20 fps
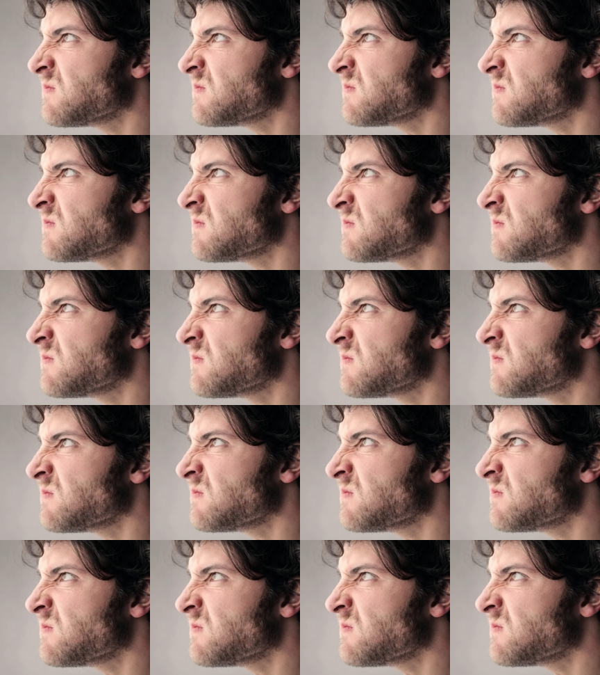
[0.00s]

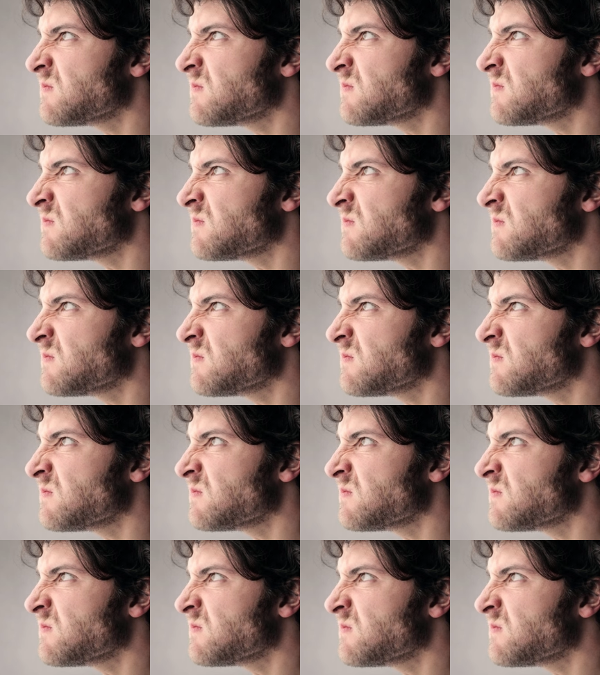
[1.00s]

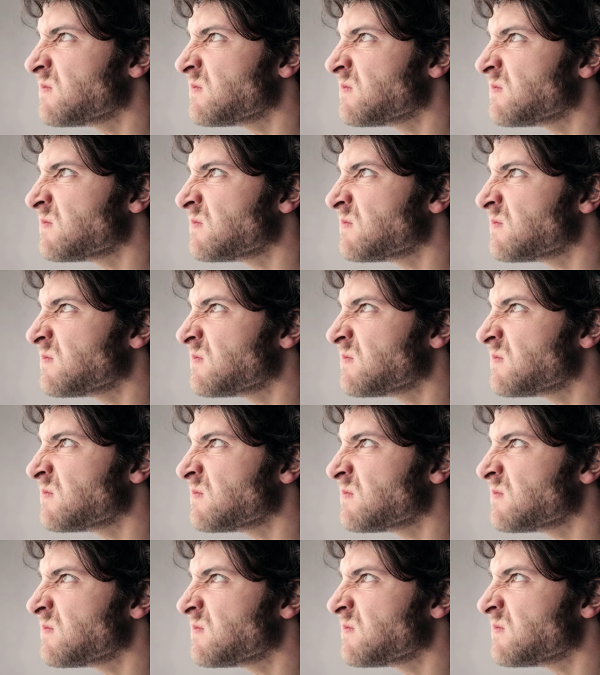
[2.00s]

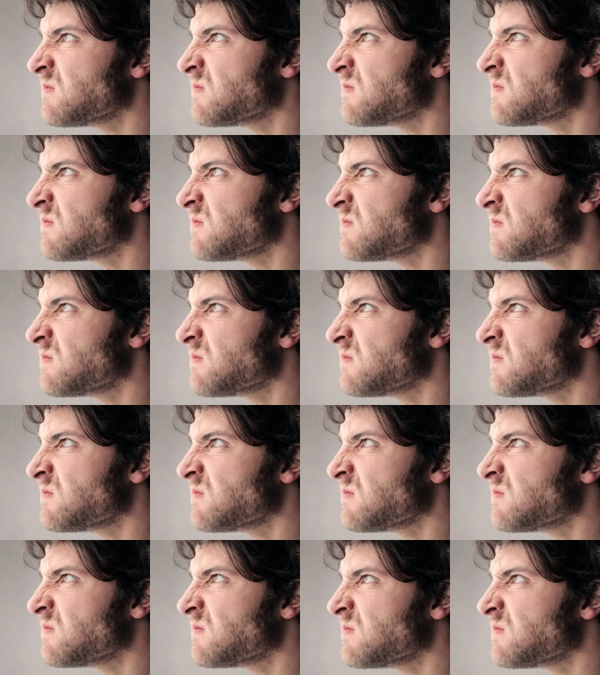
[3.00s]
(silence)